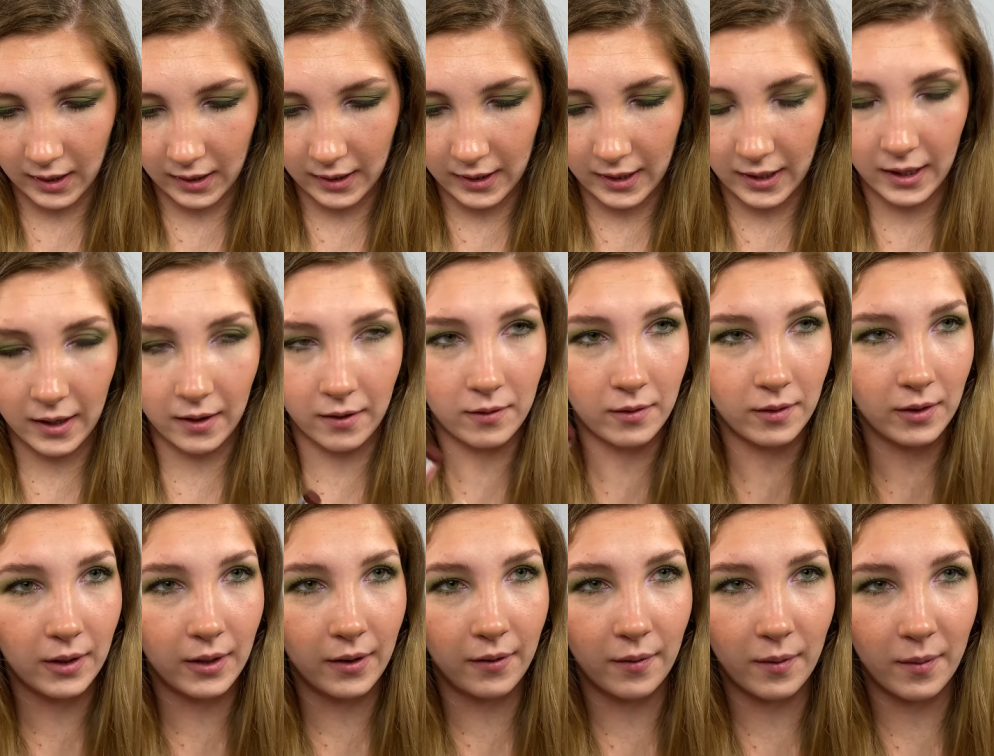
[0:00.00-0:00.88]
I can't
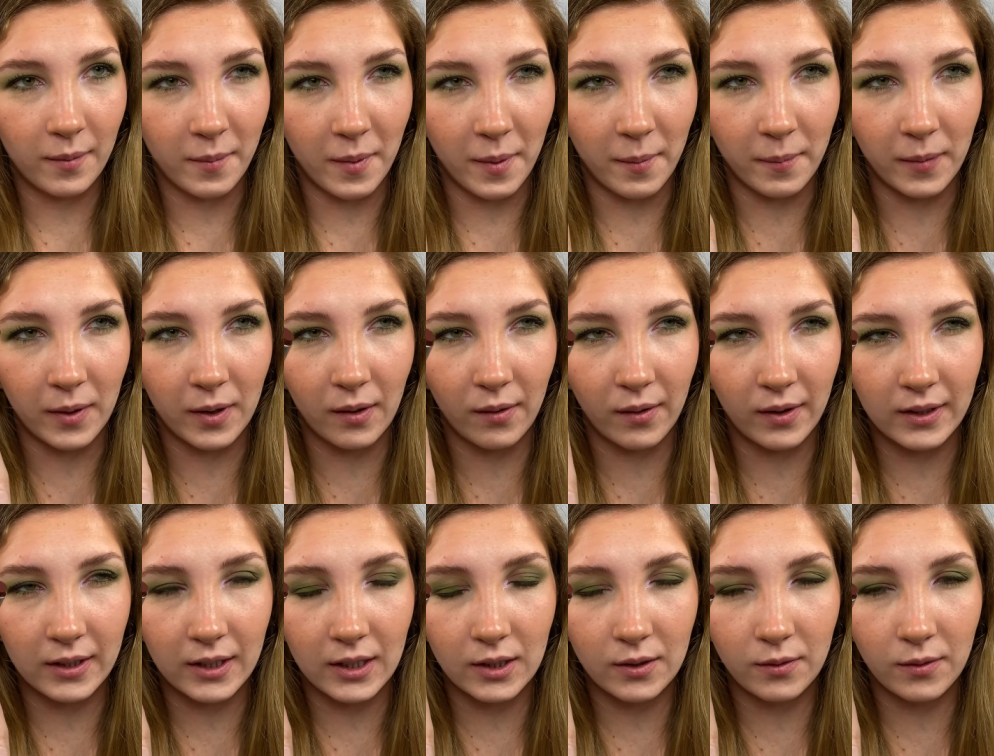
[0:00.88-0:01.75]
really remember what
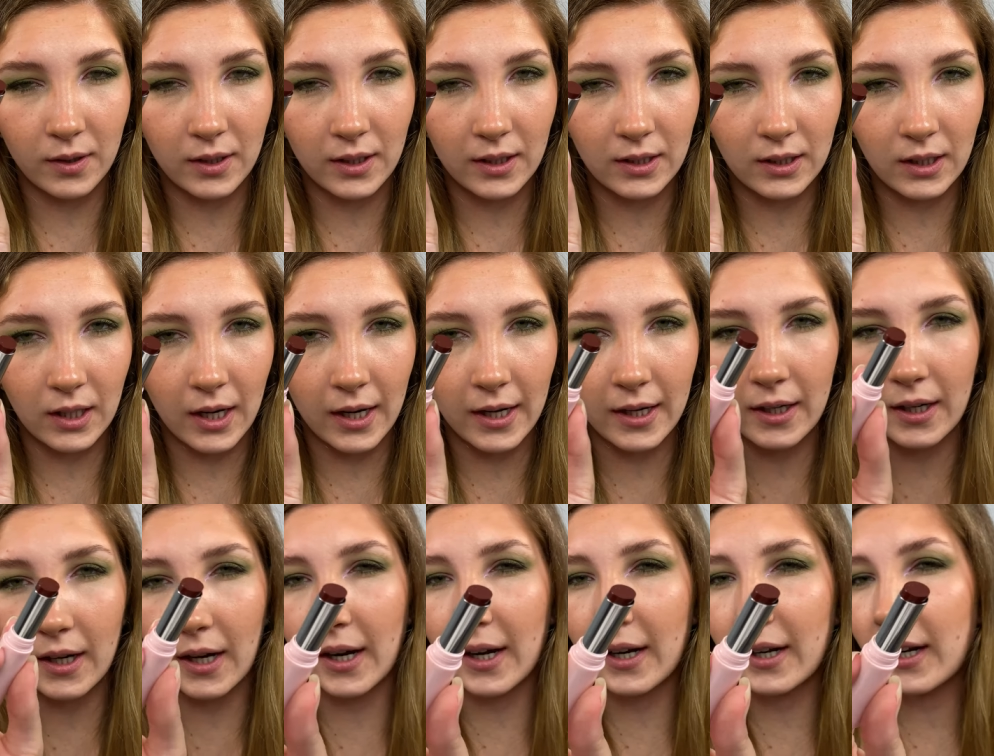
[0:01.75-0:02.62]
this one is like.
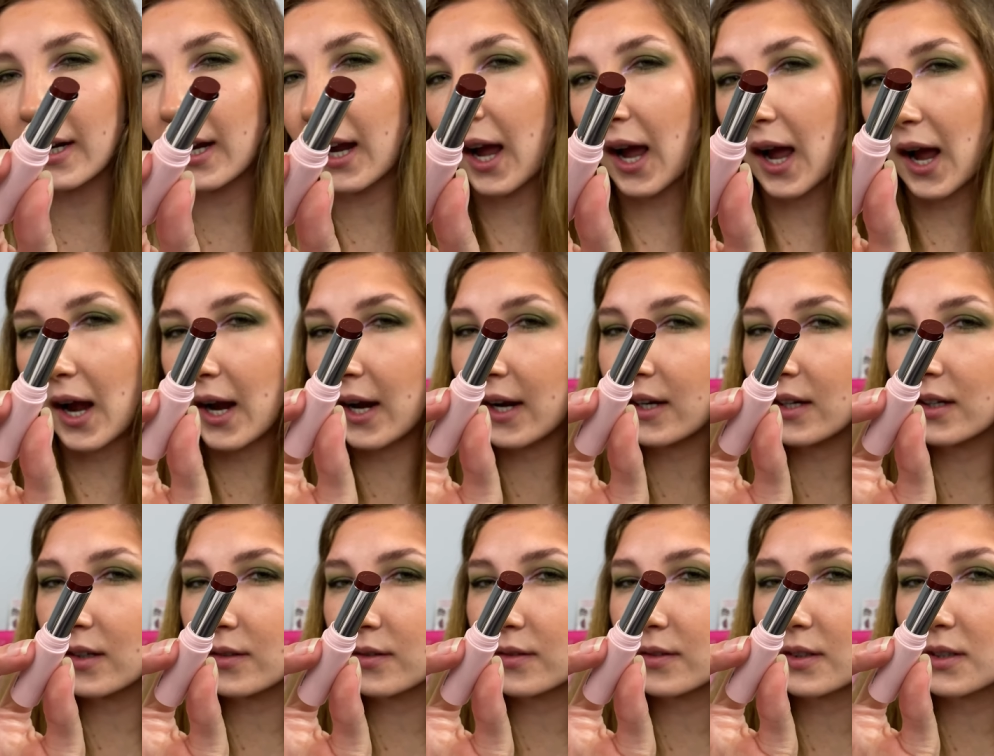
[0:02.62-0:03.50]
It kind
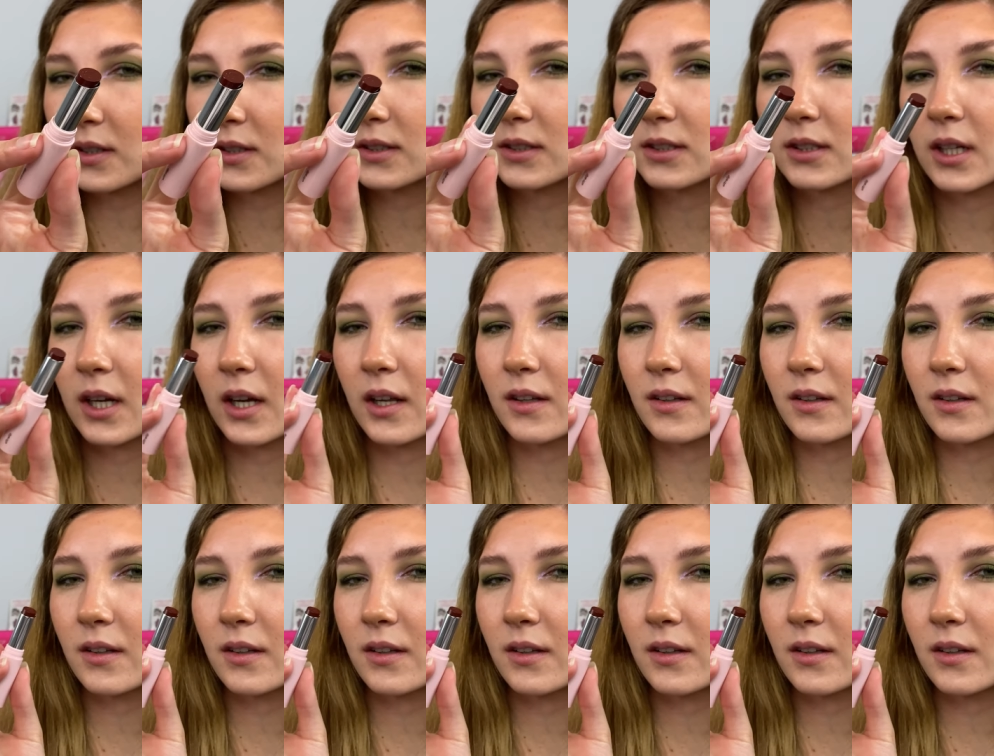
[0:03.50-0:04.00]
of looks a